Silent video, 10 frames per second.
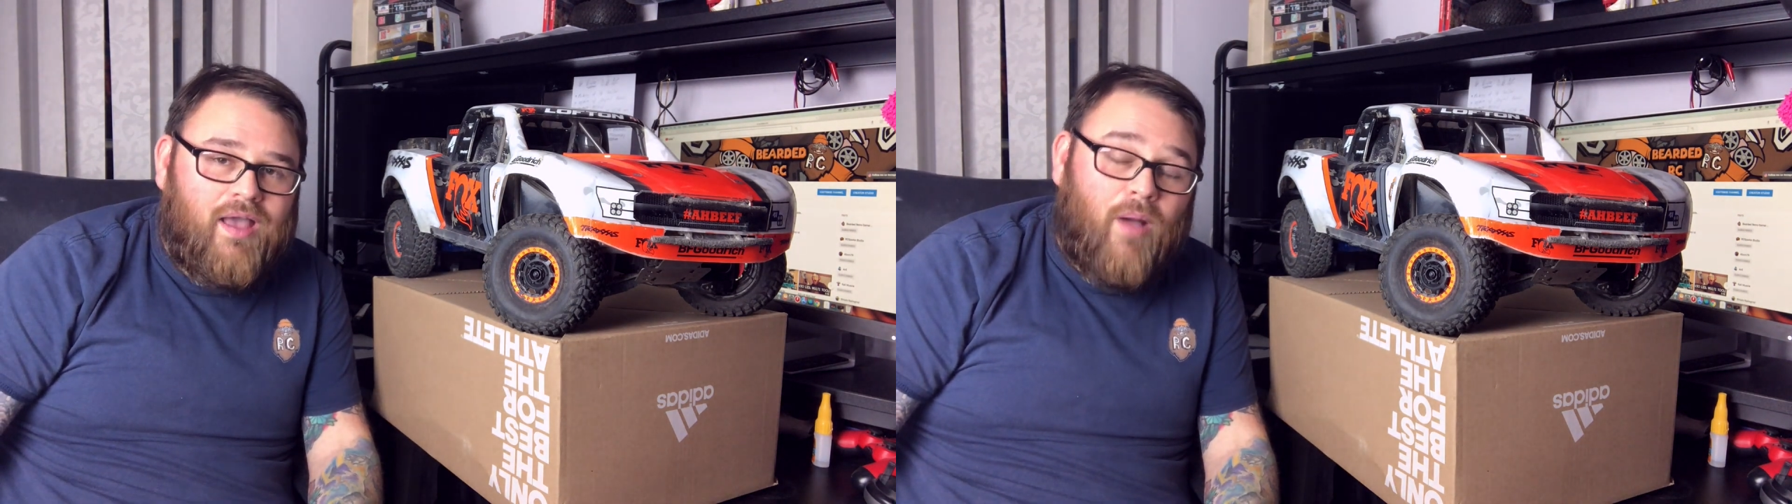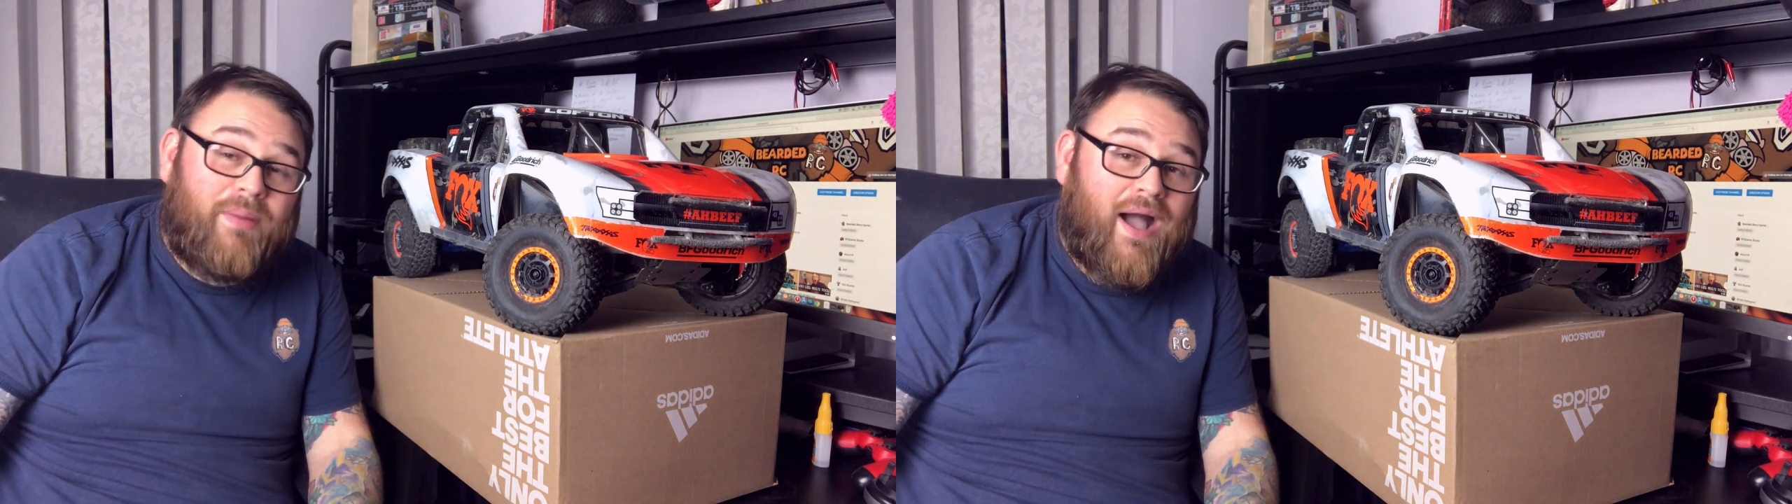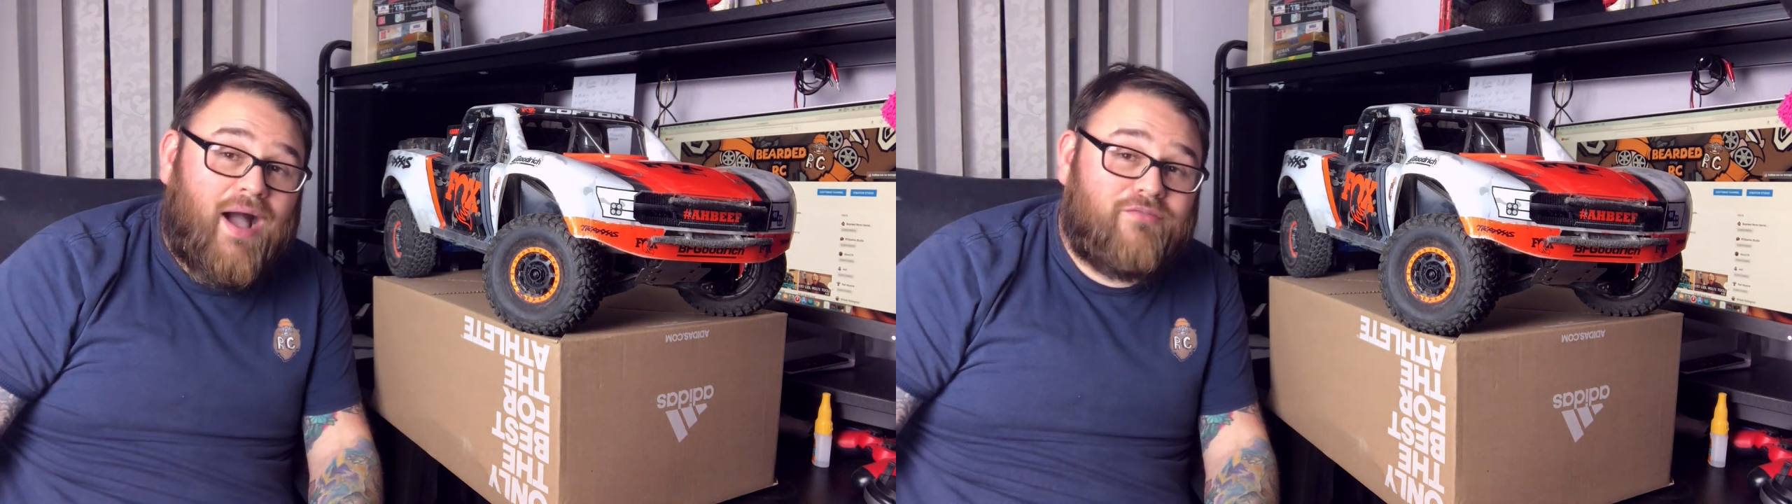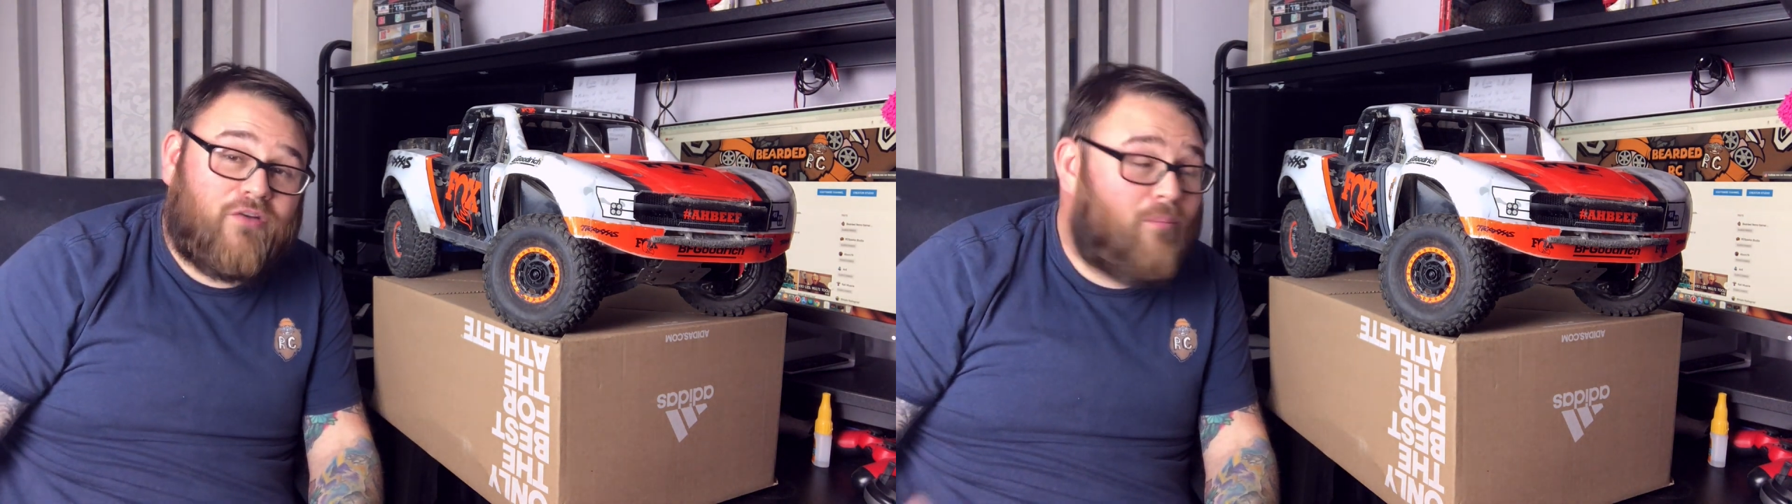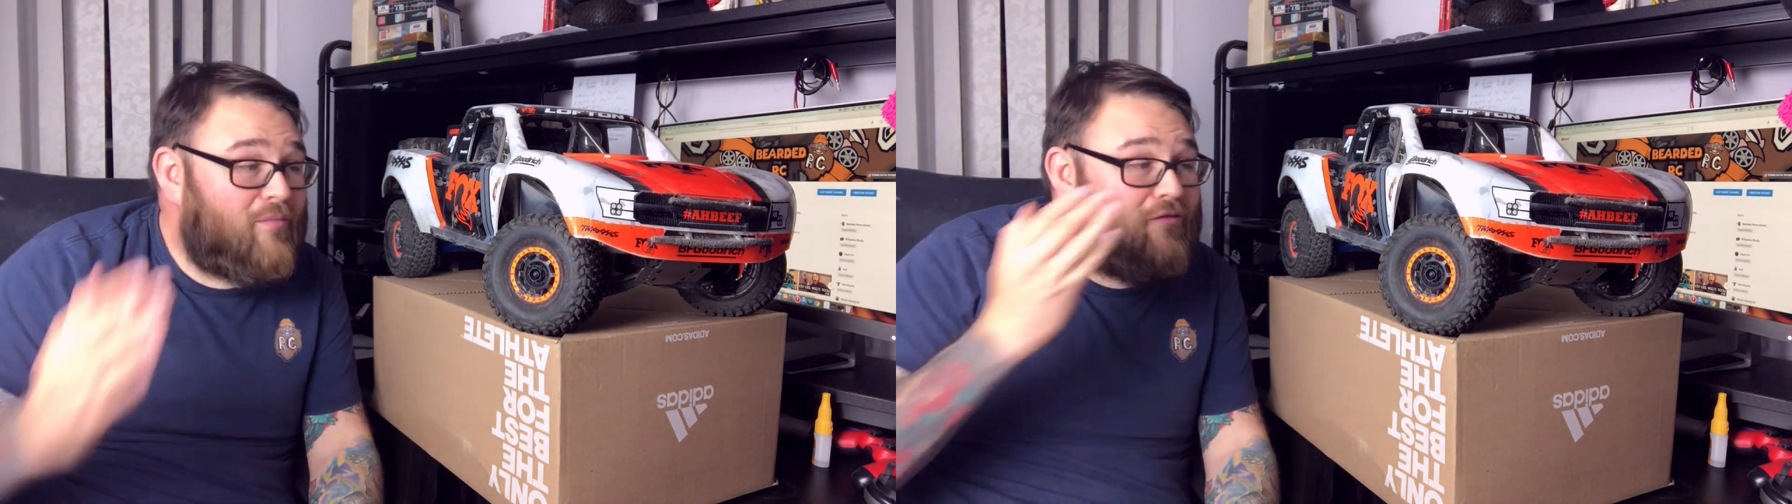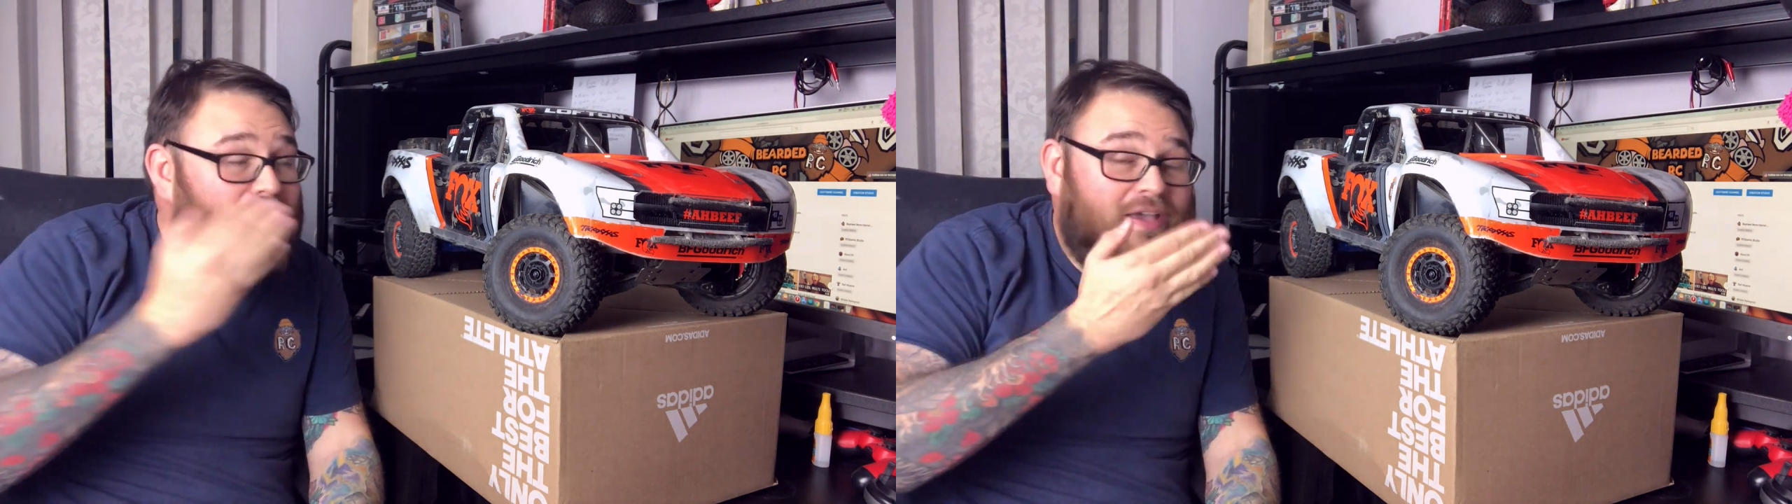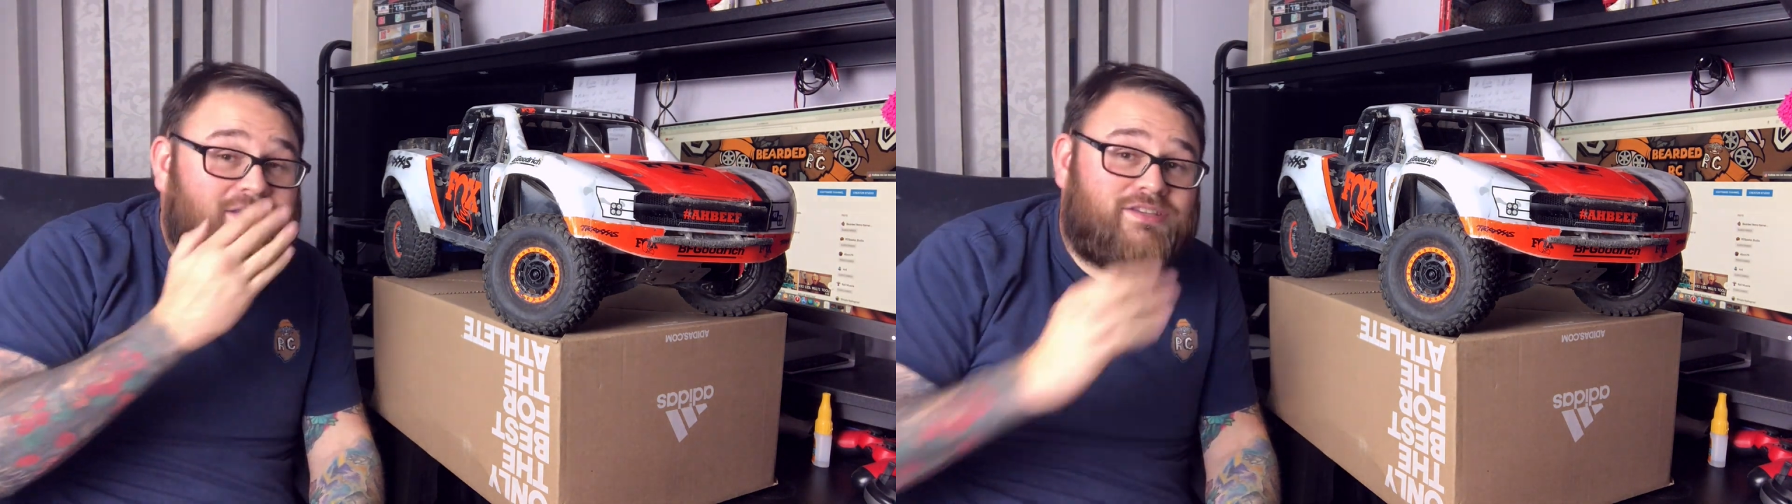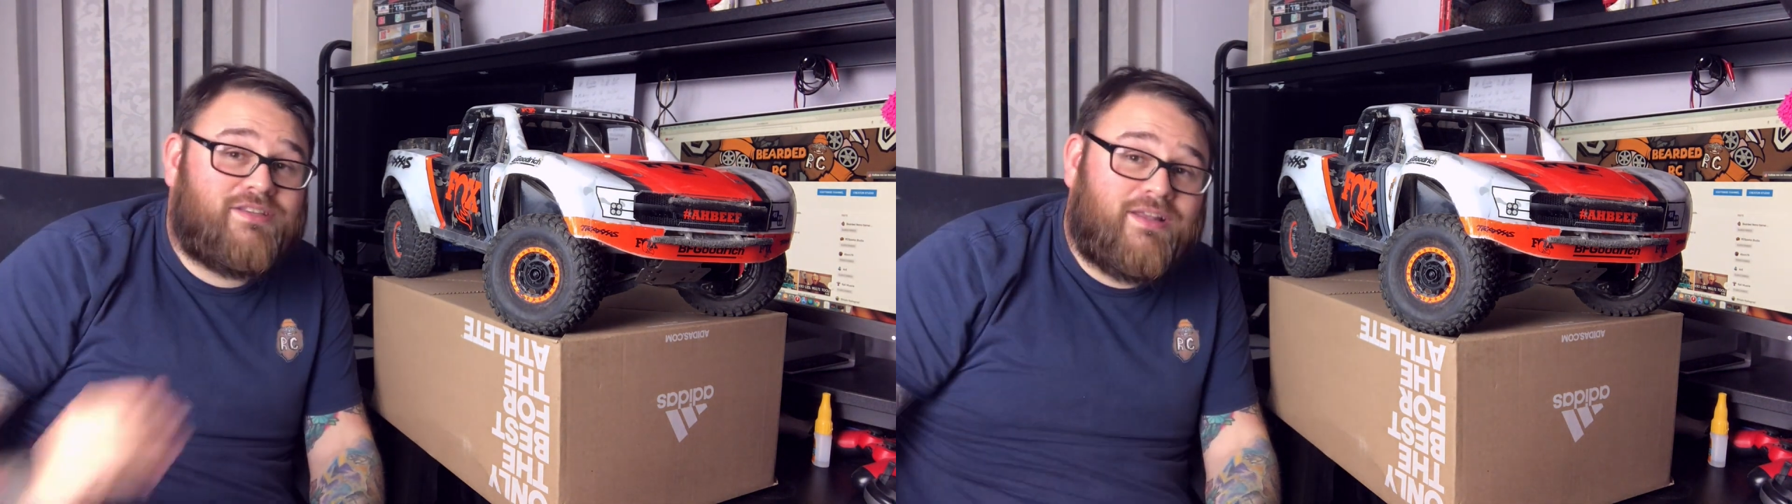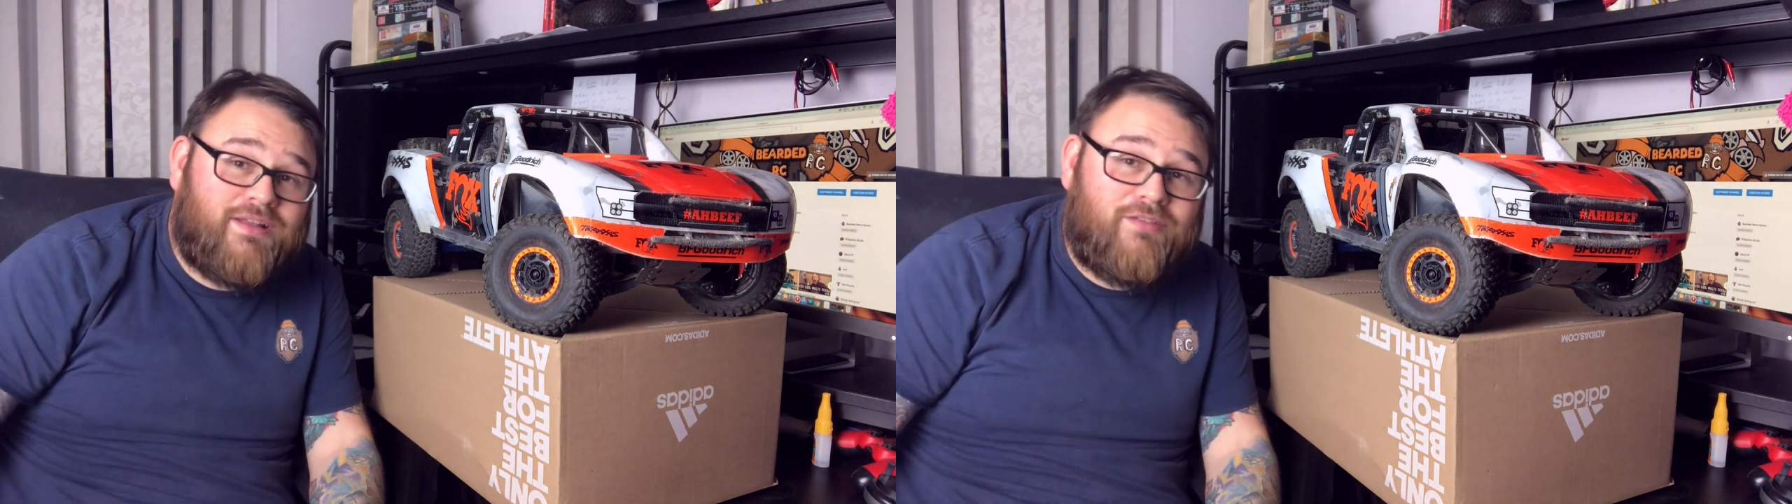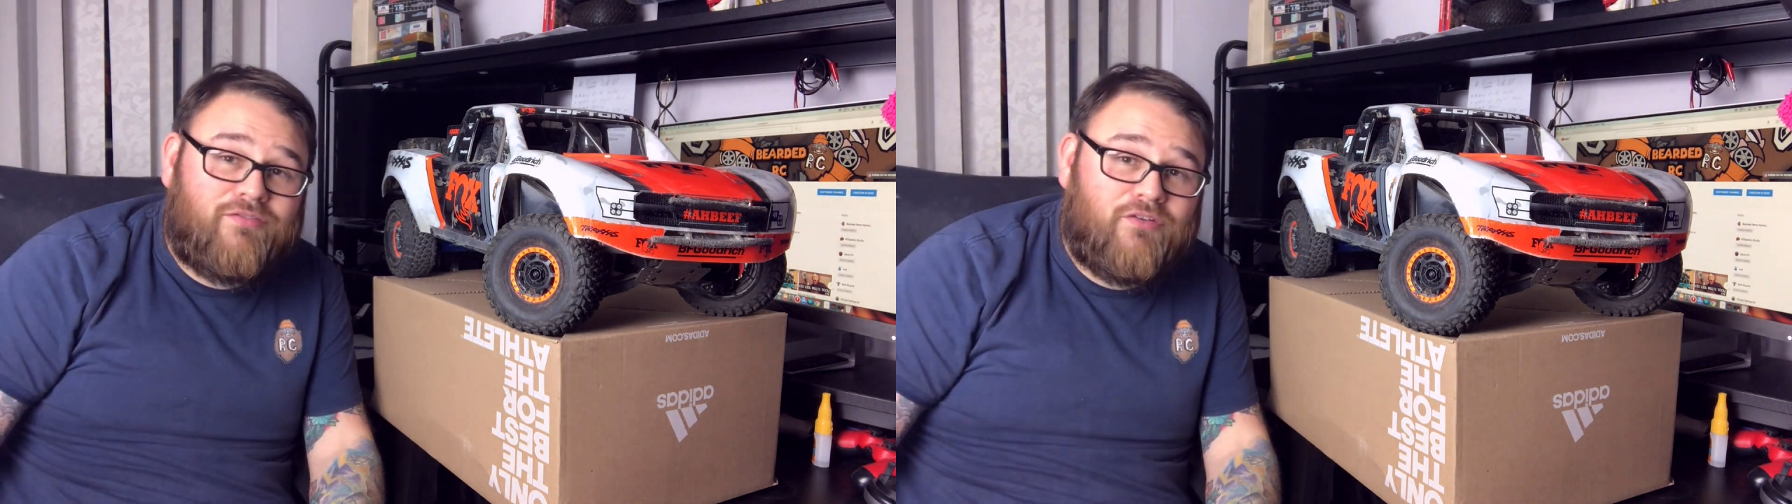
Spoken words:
apart from fixing the little